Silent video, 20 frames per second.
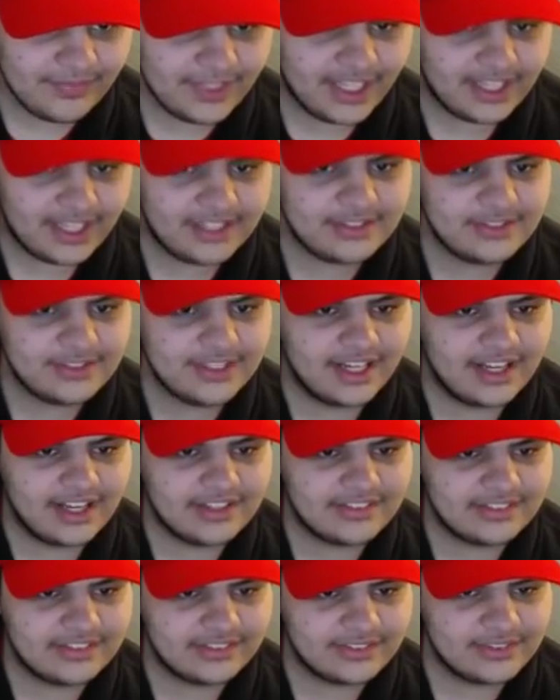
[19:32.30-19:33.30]
and you
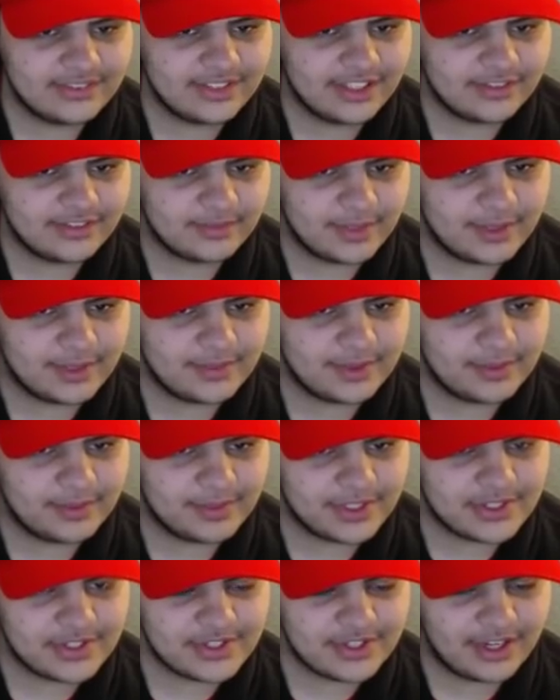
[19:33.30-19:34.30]
guys may be a
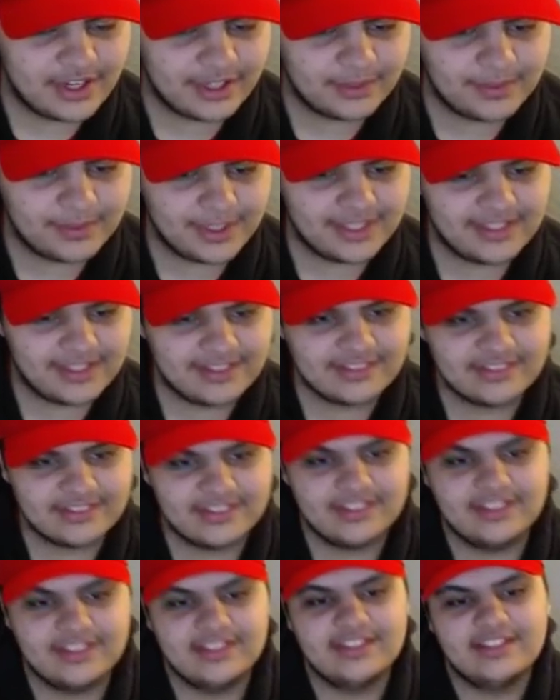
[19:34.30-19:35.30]
bit shocked by this,
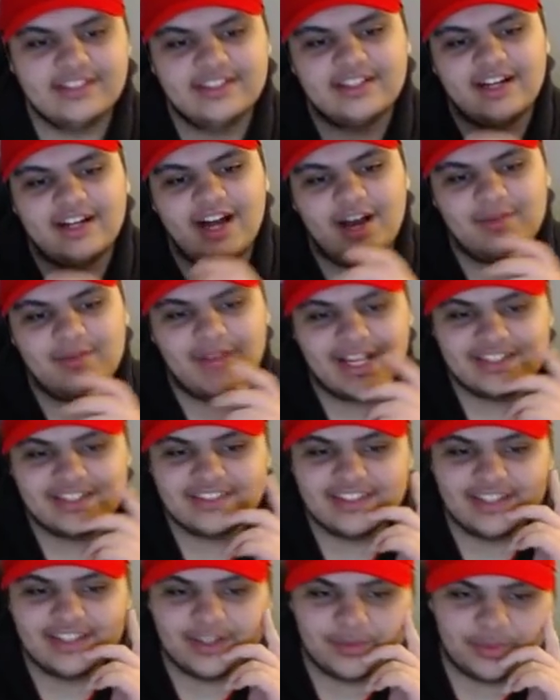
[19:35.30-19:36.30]
I'm
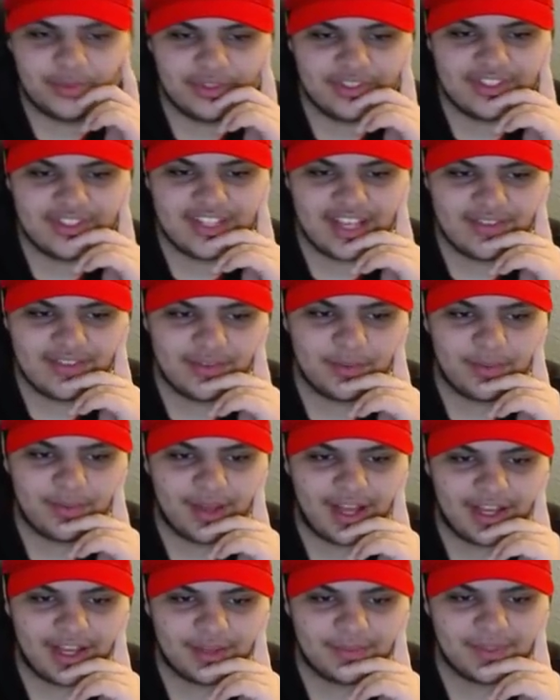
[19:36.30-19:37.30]
actually going to put David
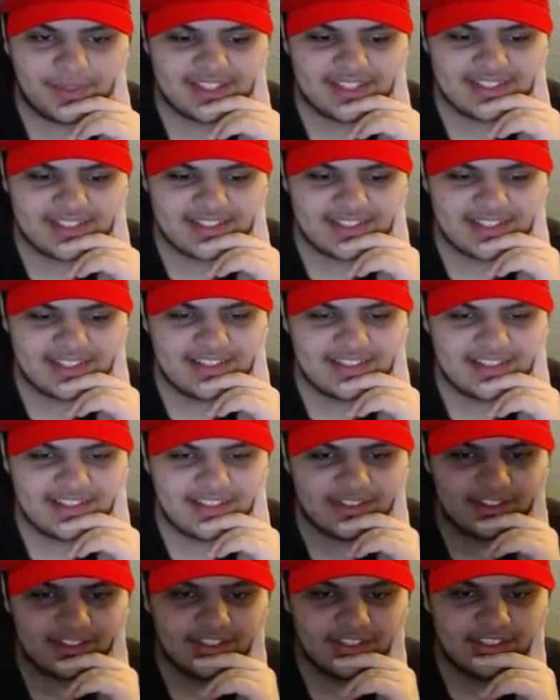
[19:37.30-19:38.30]
Pakman as
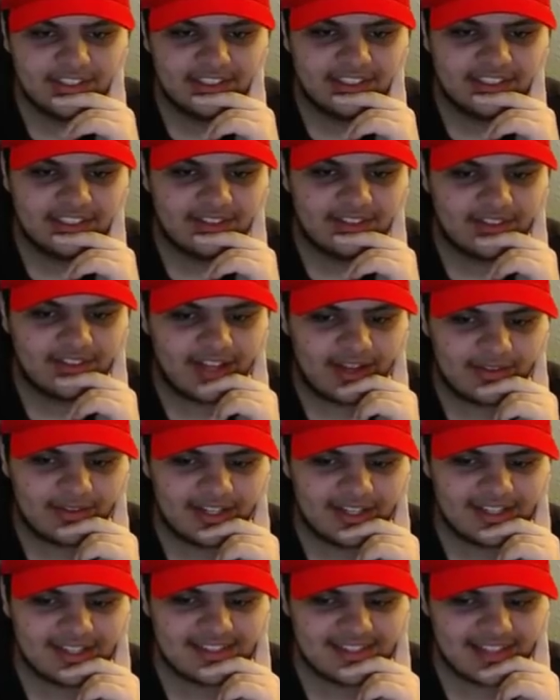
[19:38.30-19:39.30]
C-tier. Now
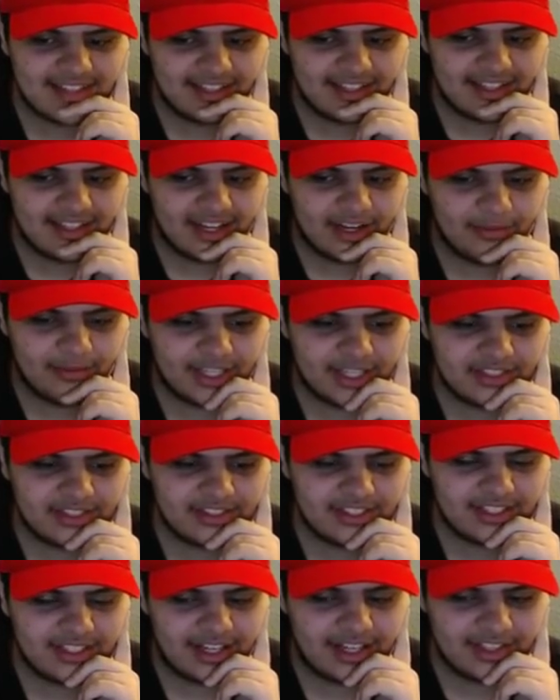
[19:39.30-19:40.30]
that I said that, I'm
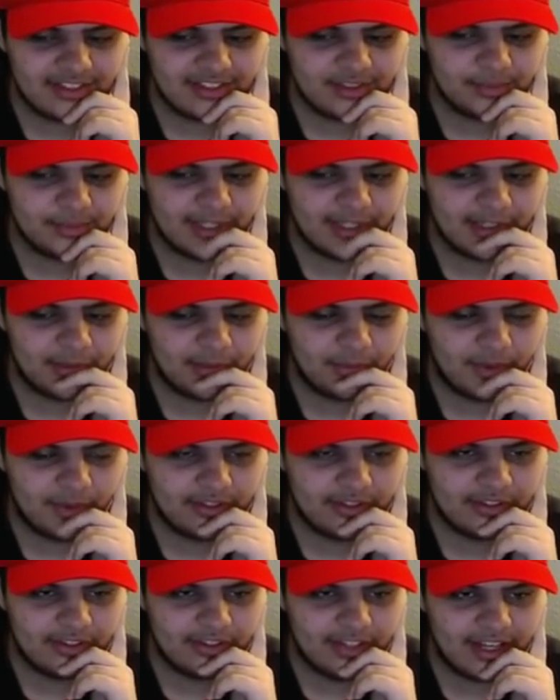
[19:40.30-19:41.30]
actually contemplating
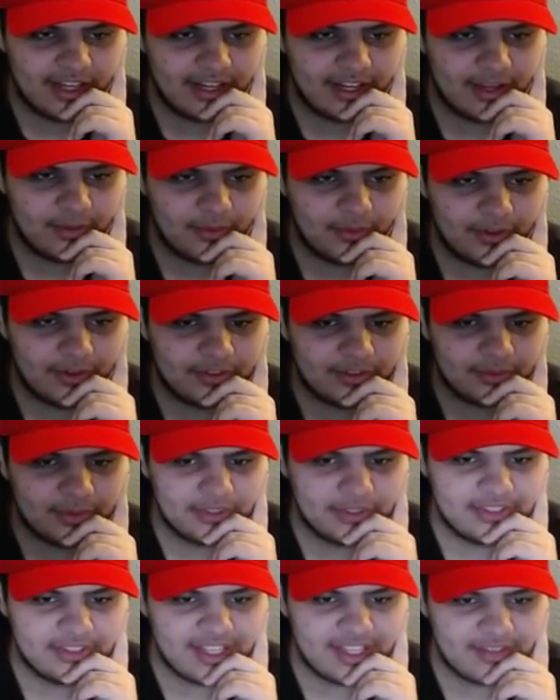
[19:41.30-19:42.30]
whether or not I want to
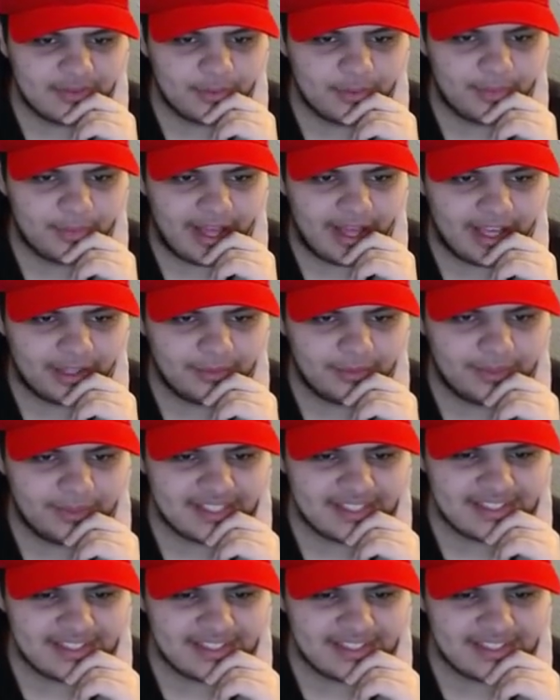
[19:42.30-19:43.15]
put David Pakman as